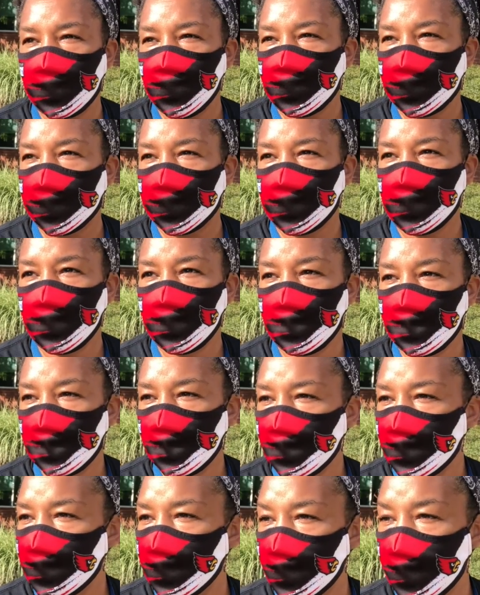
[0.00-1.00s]
of a,
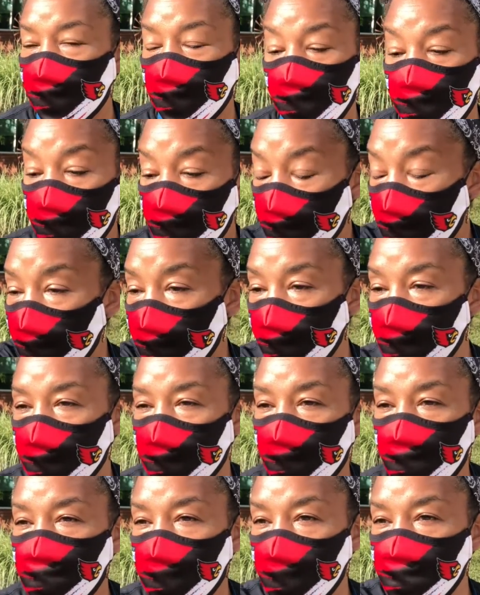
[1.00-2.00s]
you know, hey,
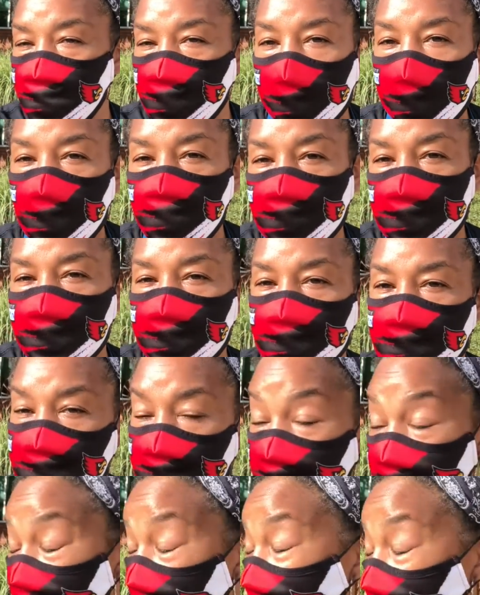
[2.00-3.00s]
elbow bump, it's good to
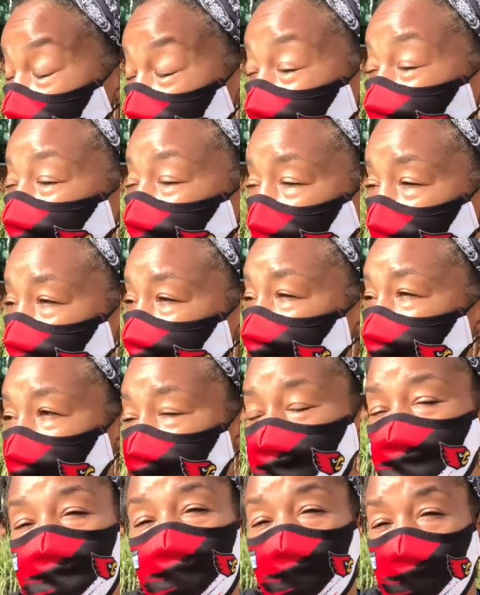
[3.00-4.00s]
see you. I,
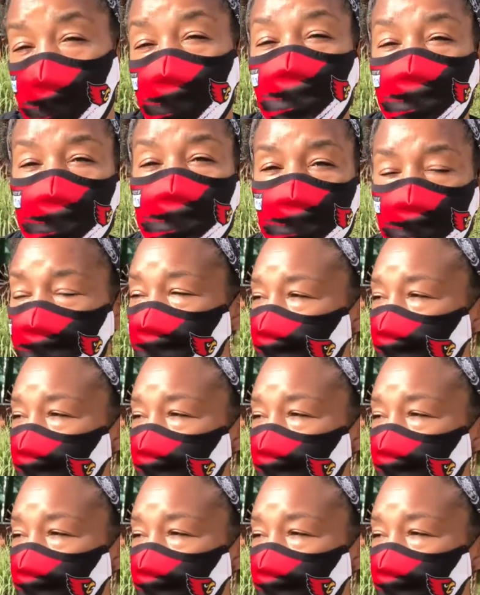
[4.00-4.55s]
that's huge.